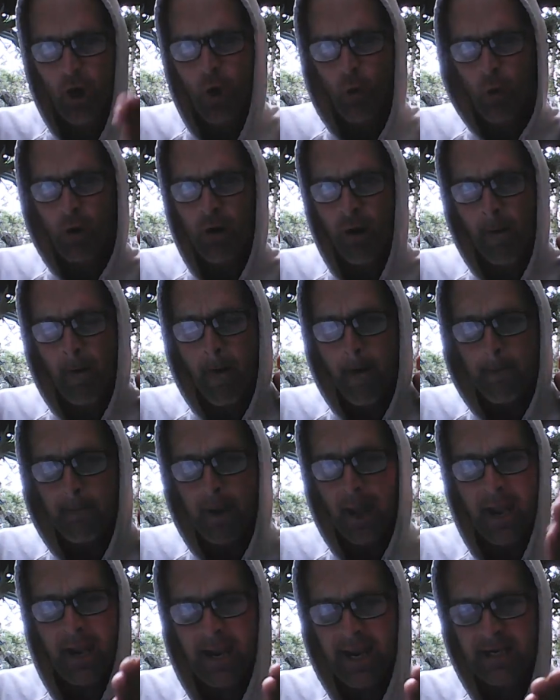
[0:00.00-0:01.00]
were
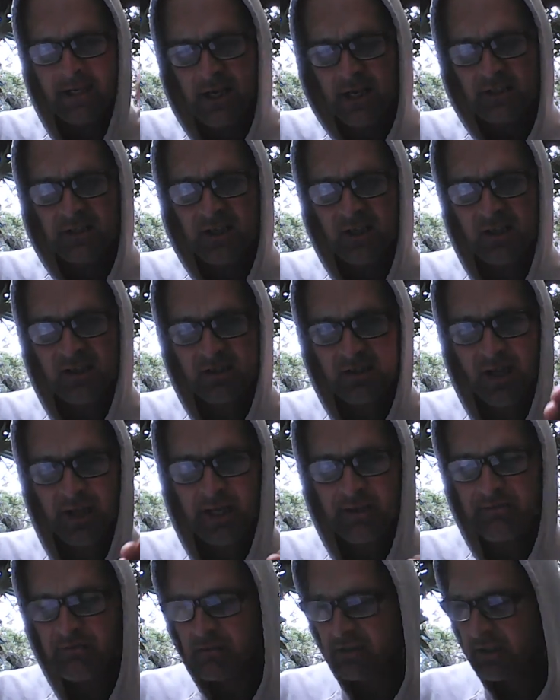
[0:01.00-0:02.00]
paid to
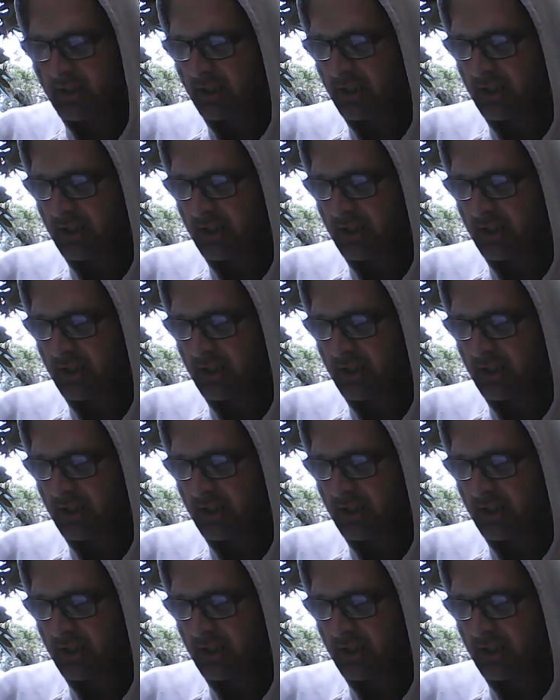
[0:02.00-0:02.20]
slavery.